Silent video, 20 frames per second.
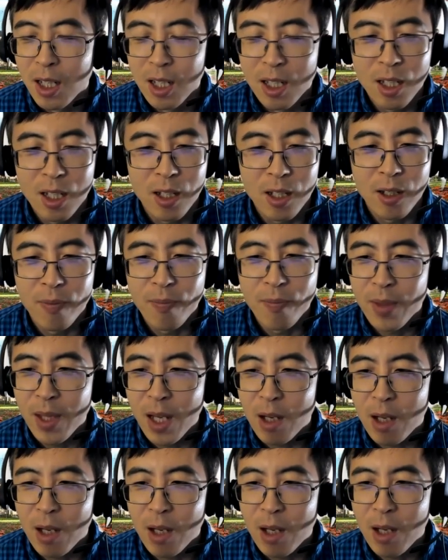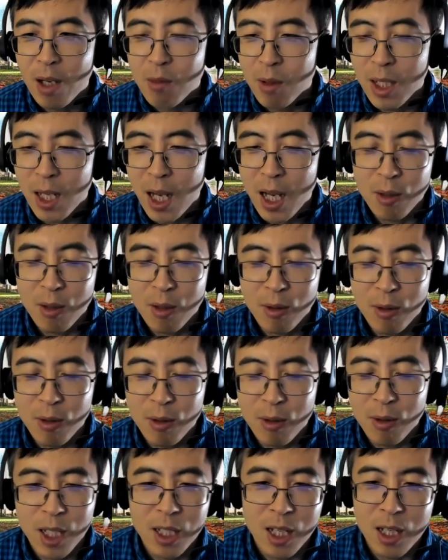That really
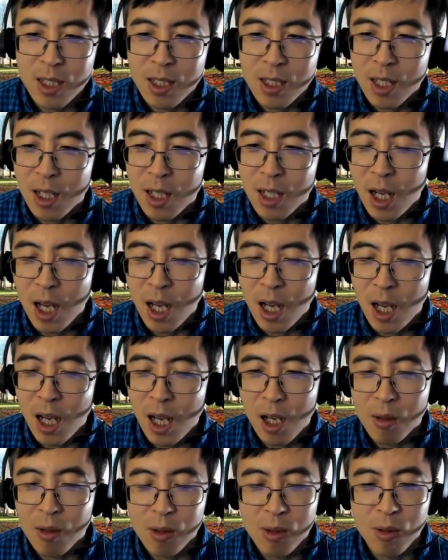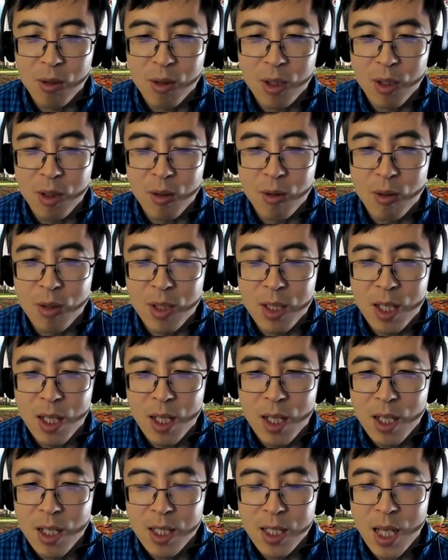educate us on how to use
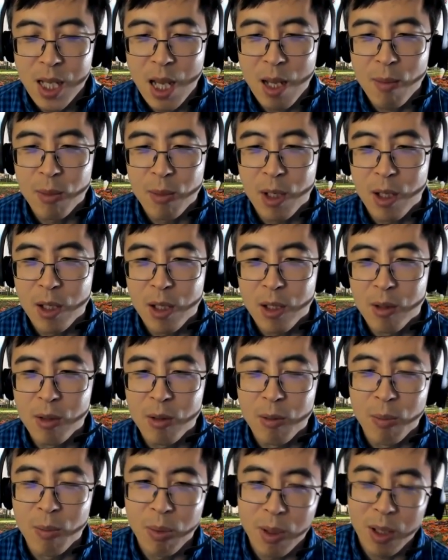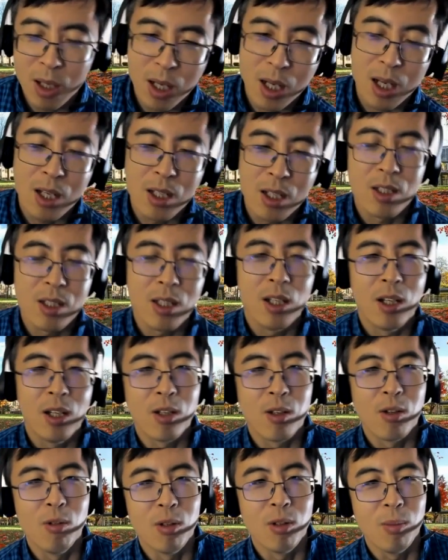SAM model plus
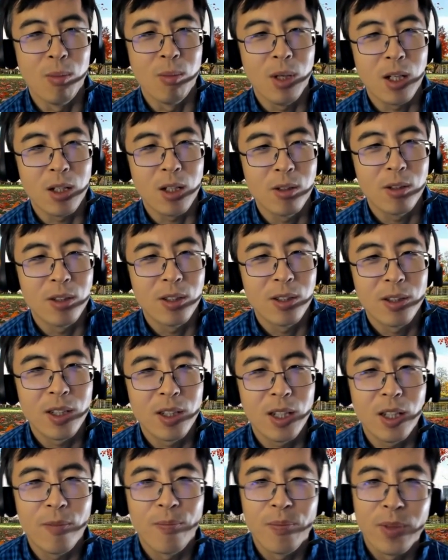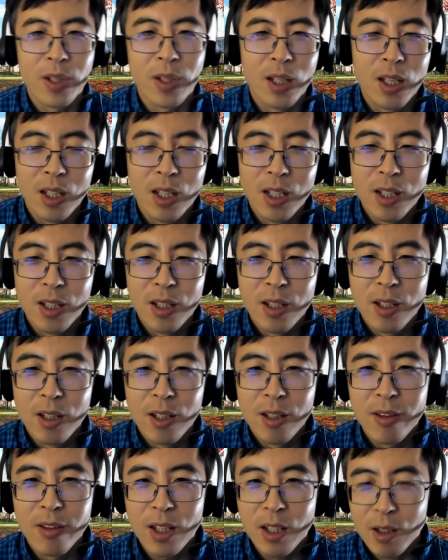YOLO model. Okay.
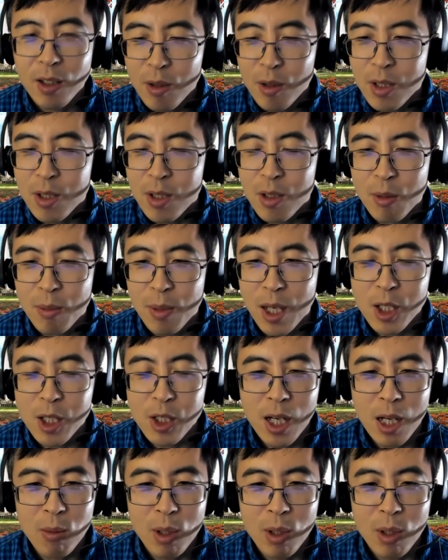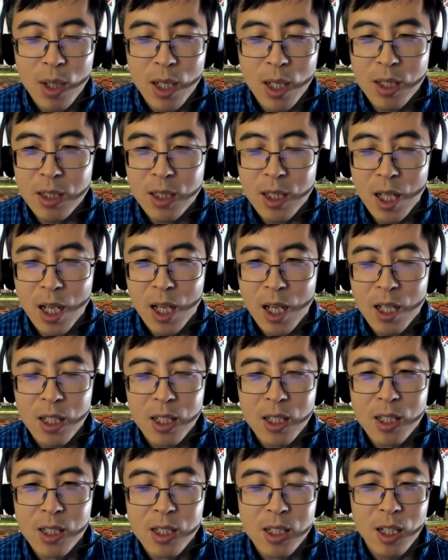Thank you so much, everyone.
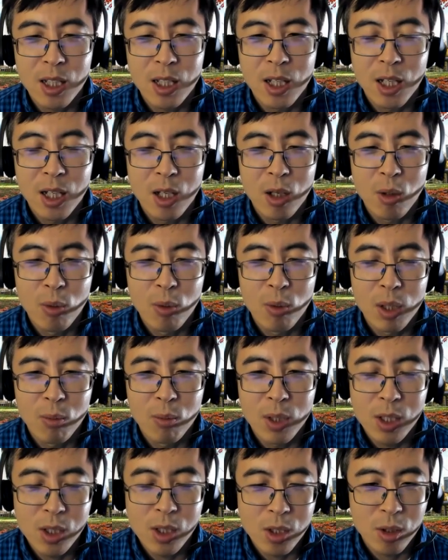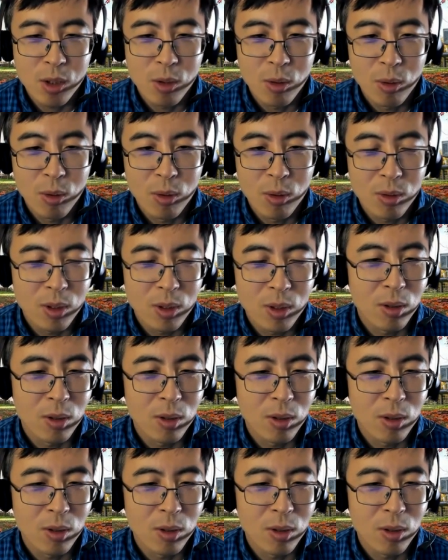And we wish you,